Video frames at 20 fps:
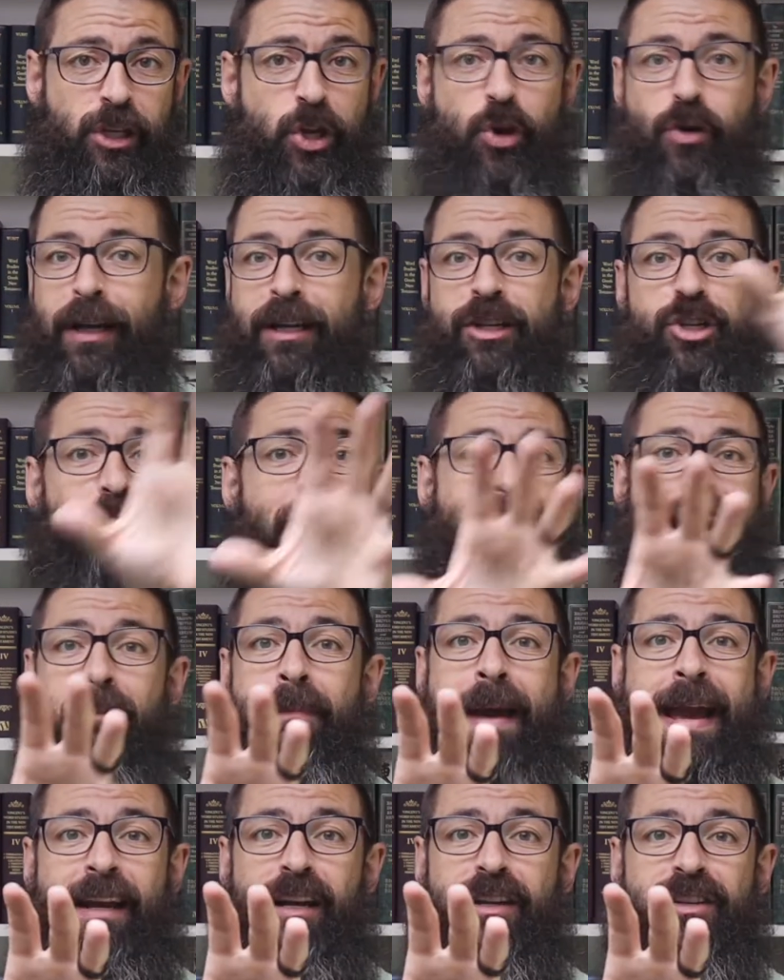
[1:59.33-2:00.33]
You can try
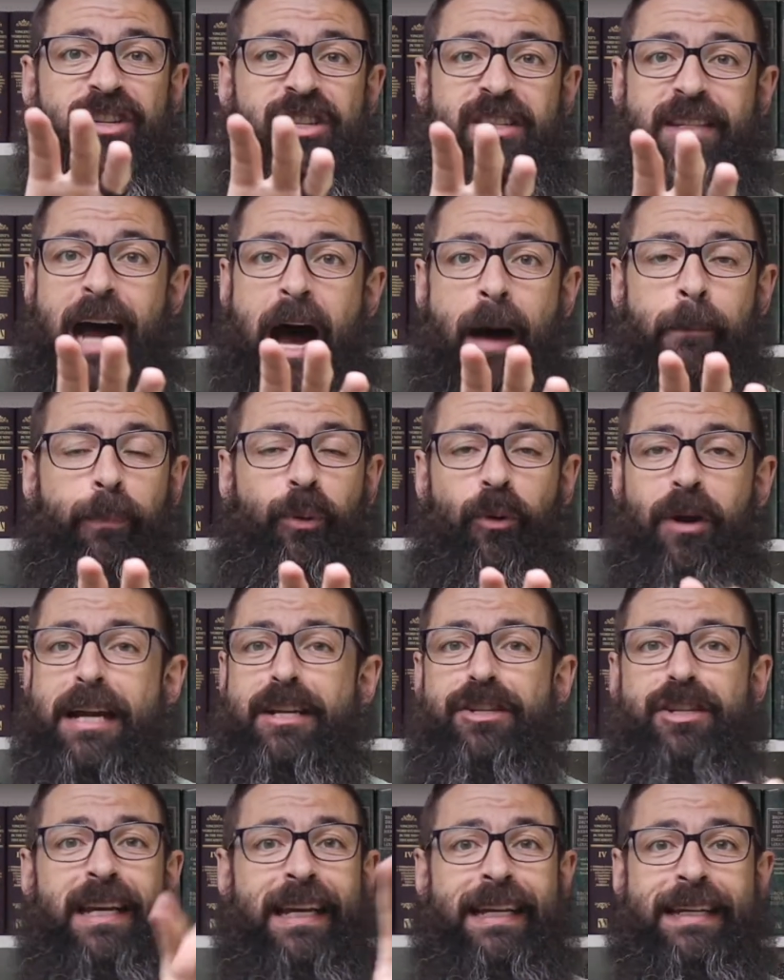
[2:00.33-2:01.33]
to make us stop
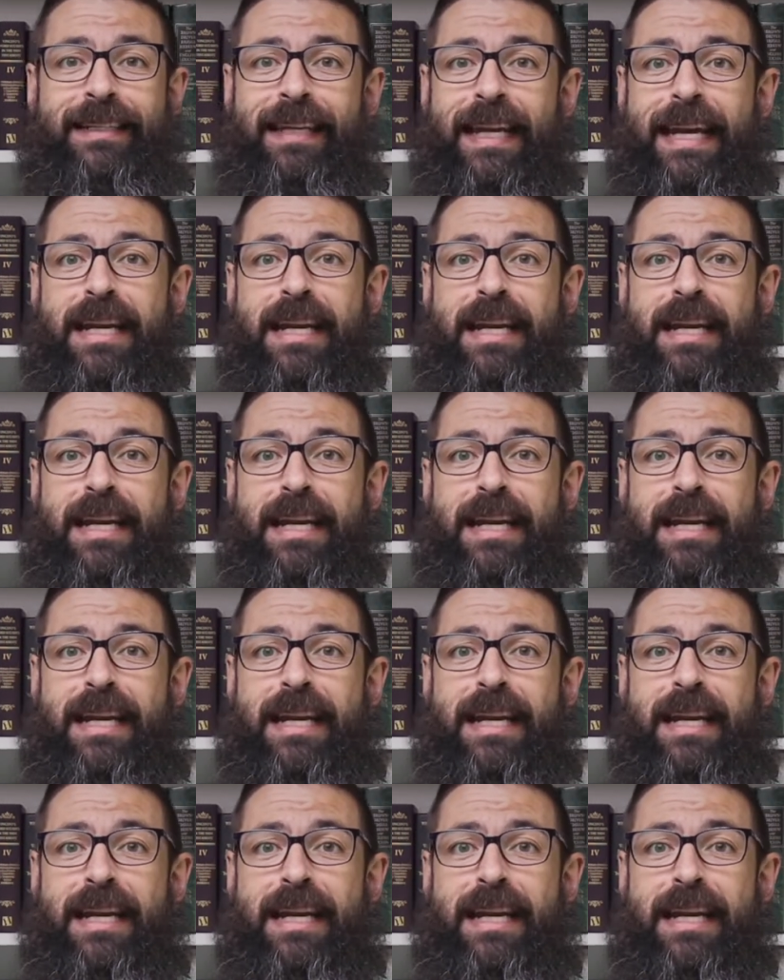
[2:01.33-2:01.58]
preaching and